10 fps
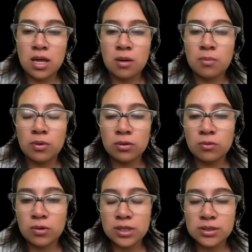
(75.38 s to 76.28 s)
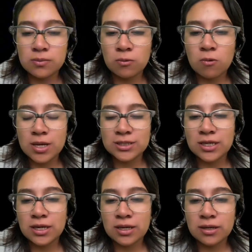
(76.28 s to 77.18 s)
Paul Grice was
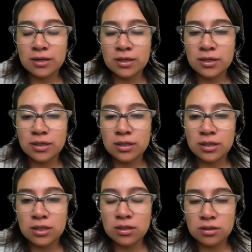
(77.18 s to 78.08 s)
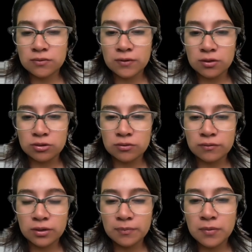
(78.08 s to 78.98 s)
an English
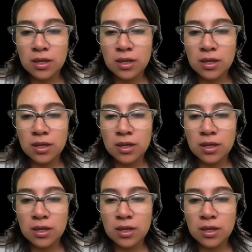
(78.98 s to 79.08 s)
philosopher,